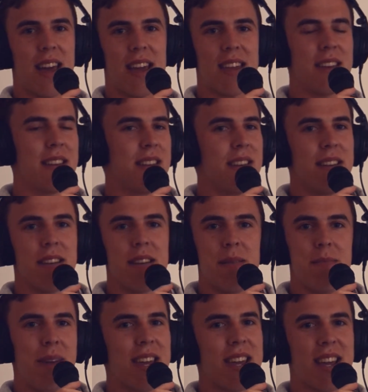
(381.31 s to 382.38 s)
Like,
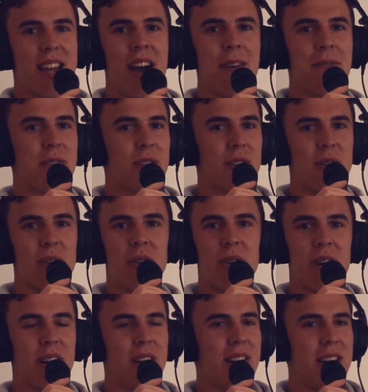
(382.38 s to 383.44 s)
make a cover,
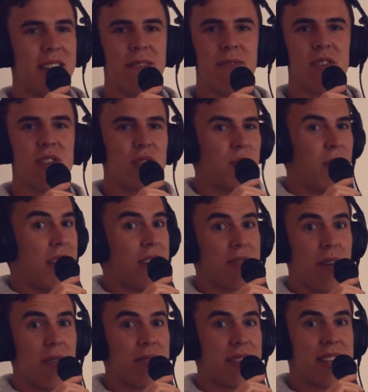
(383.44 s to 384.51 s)
or even just write
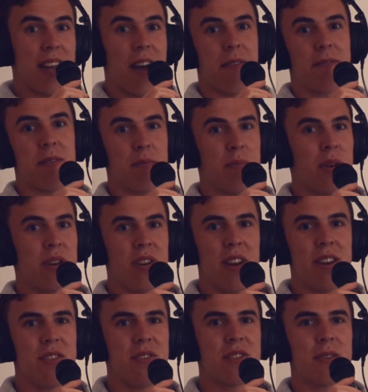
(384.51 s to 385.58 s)
your own stuff and put it
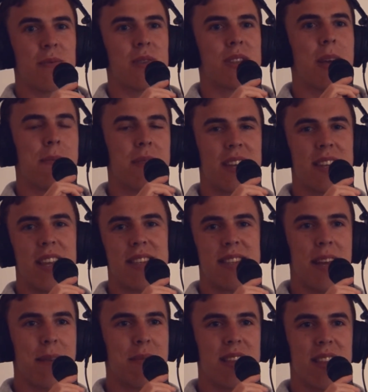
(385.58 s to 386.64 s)
on YouTube or something, and then
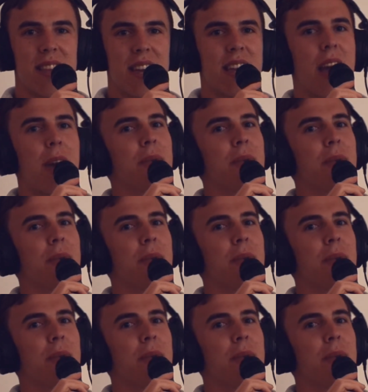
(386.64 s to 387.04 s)
send me the link.